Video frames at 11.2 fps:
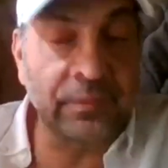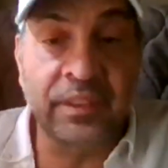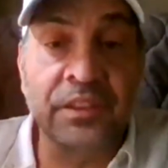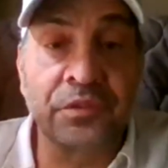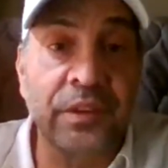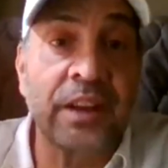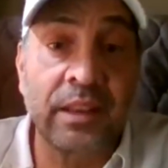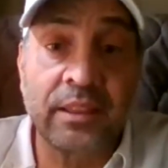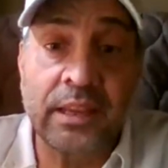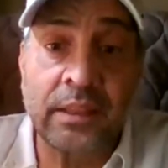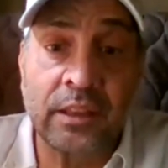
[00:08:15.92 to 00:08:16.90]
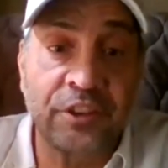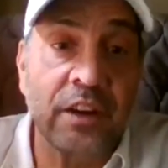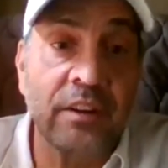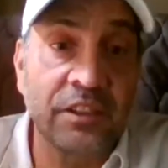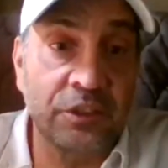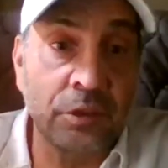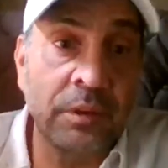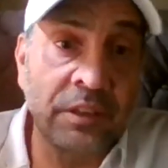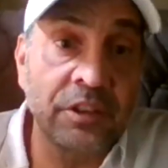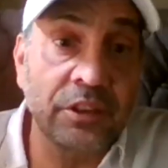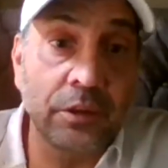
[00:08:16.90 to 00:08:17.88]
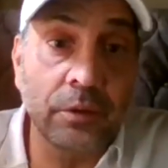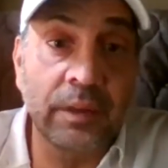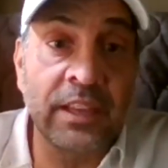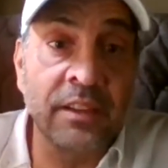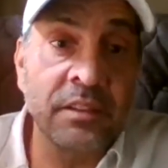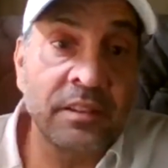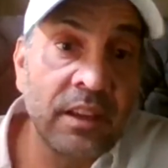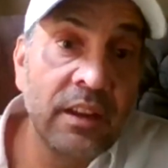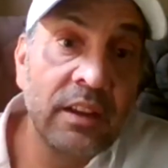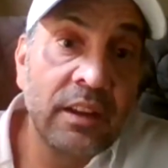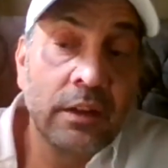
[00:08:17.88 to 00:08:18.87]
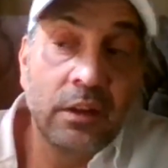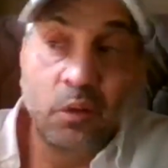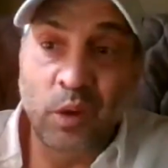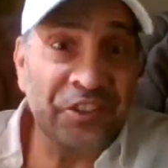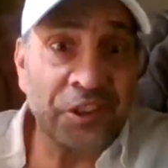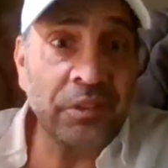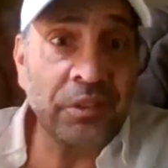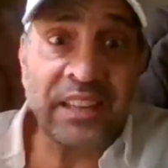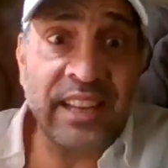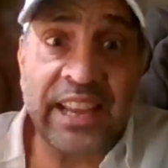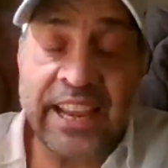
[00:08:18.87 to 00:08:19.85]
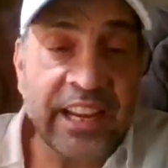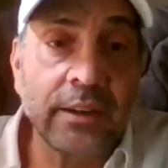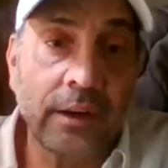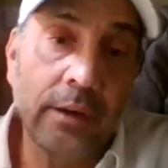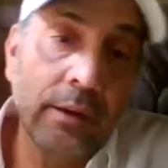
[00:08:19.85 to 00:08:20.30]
this very thing that Jerry is doing to you is what you need to hear,